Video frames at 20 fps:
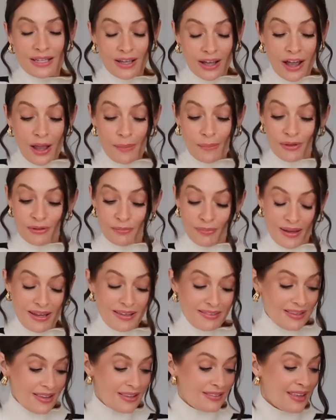timeless
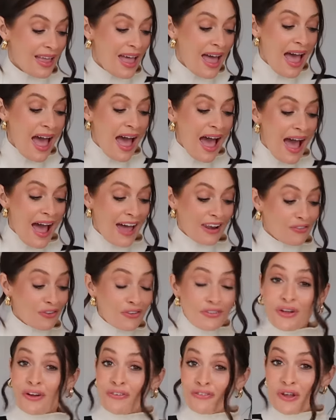pieces, and I've
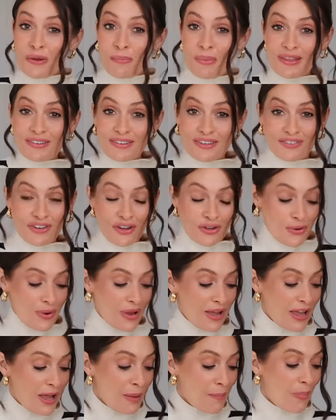just got a few bits to show you
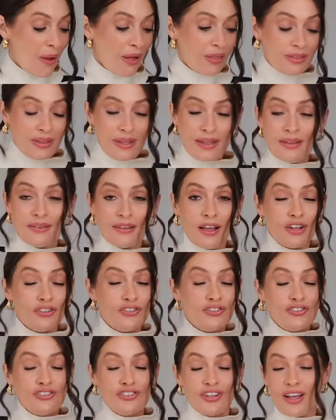here, but these are
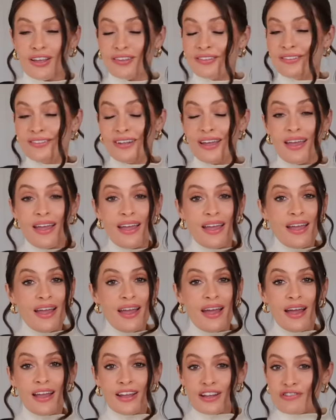just
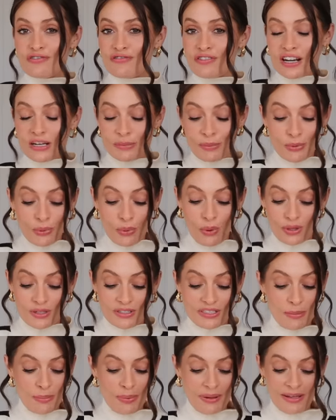incredible
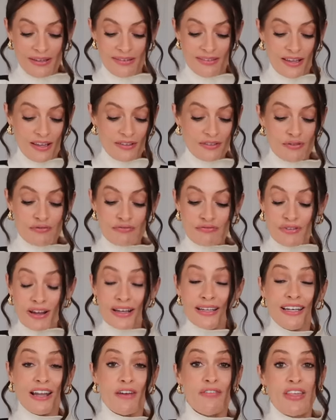quality pieces,
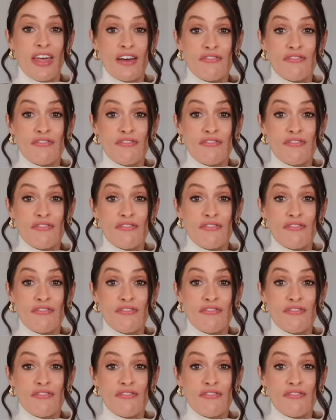really lovely.